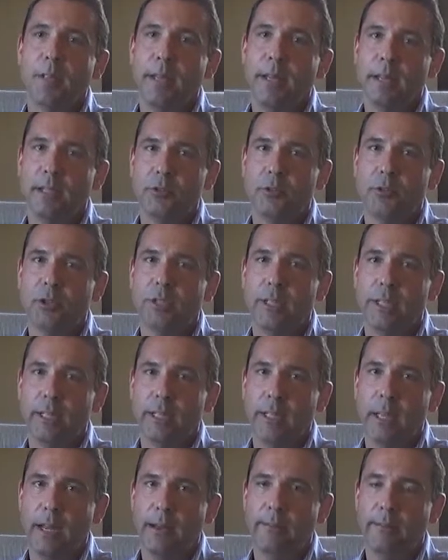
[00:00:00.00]

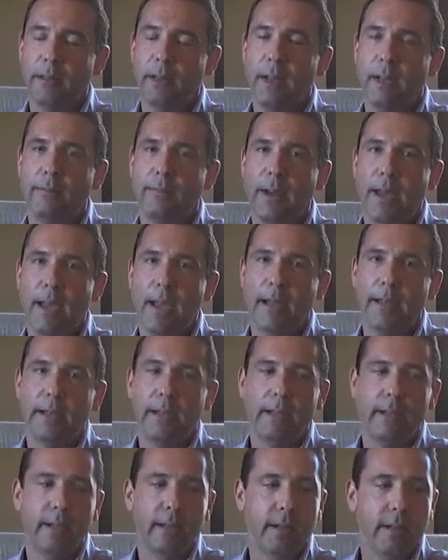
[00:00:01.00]
interesting life that I've had,
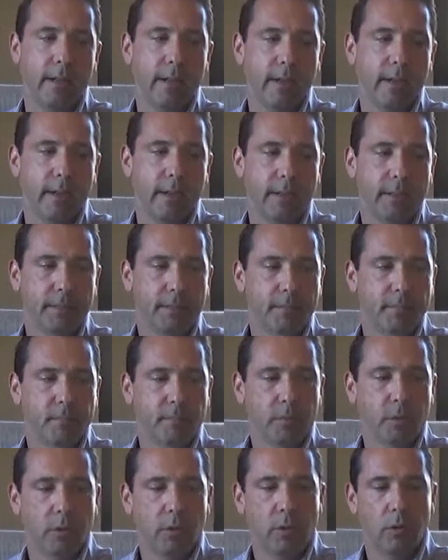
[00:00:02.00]
and
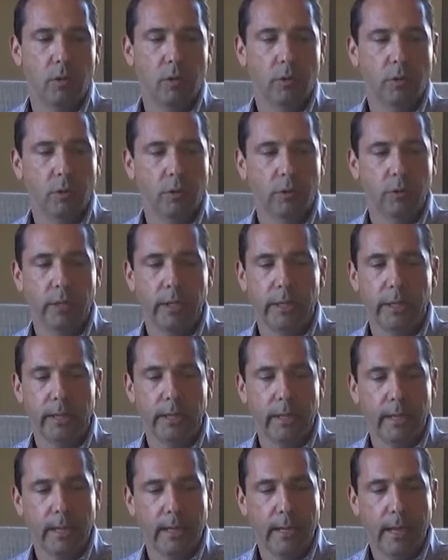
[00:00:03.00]

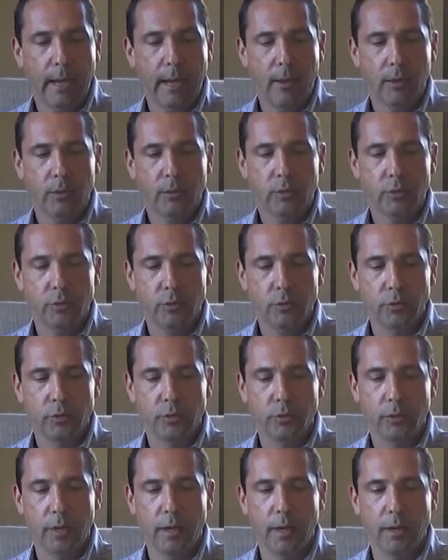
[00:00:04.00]
learning how
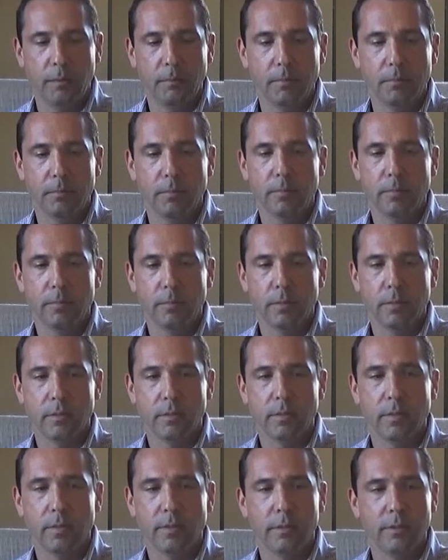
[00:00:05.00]
to
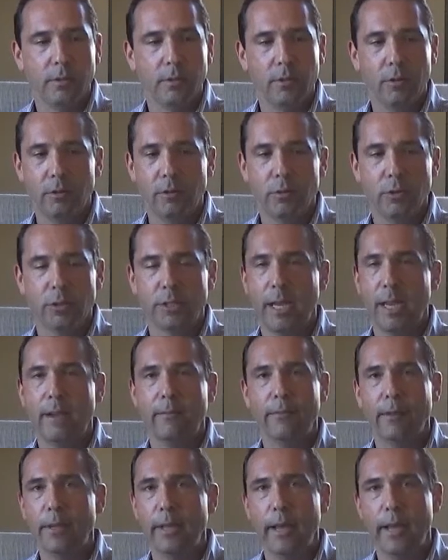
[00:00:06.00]
just
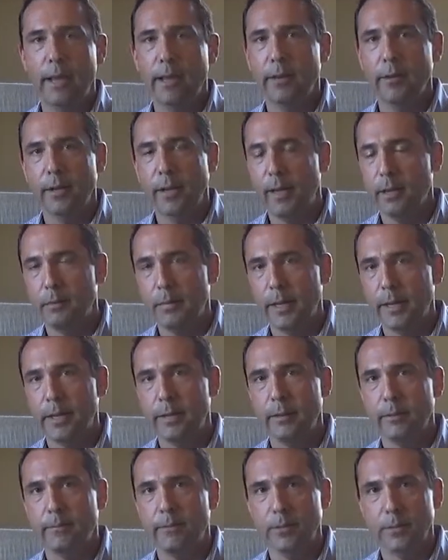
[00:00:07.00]
every day you got to make
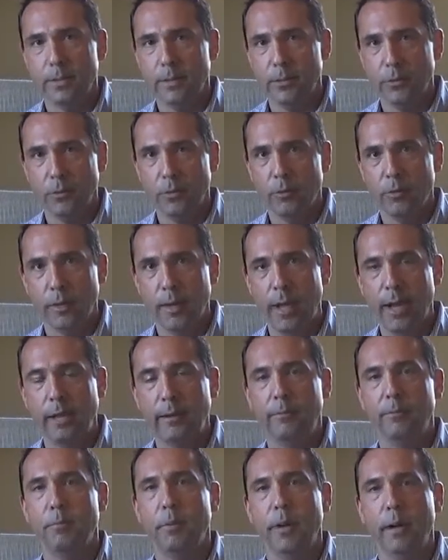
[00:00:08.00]
a difference in your own
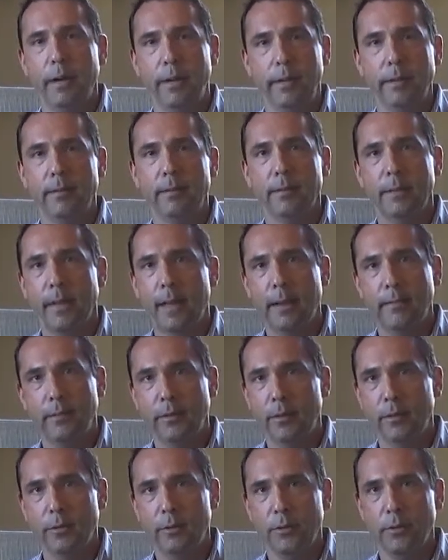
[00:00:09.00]
life by
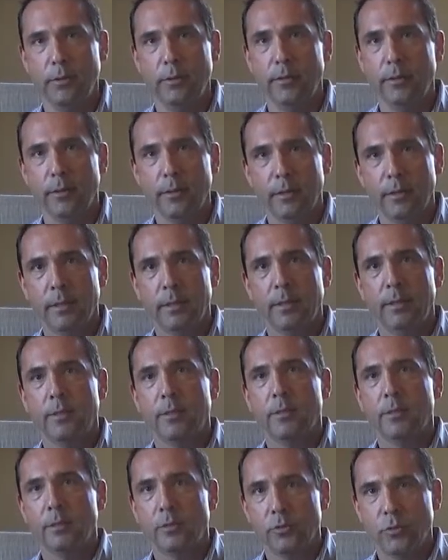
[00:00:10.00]
having good,
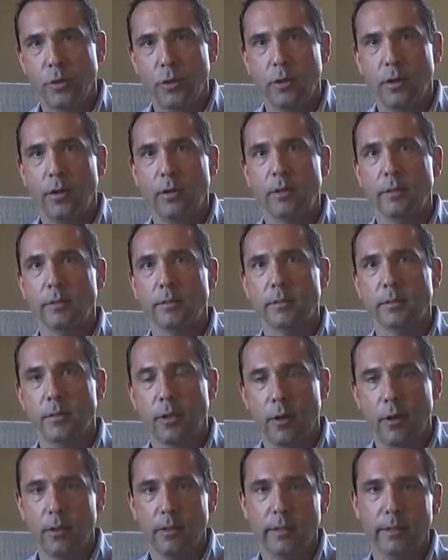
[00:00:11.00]
strong,
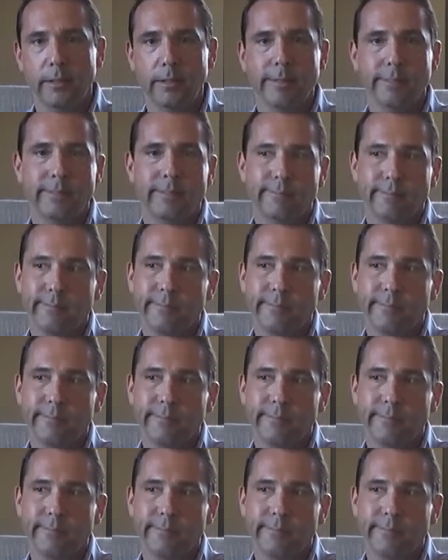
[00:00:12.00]
solid